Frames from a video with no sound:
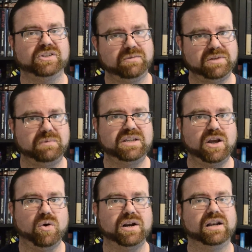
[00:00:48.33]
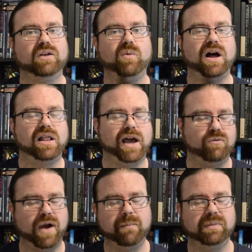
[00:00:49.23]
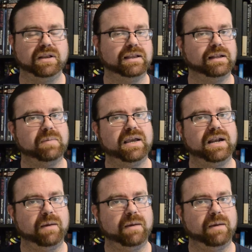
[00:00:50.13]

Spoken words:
sometimes they go on a little while, I ramble a little bit.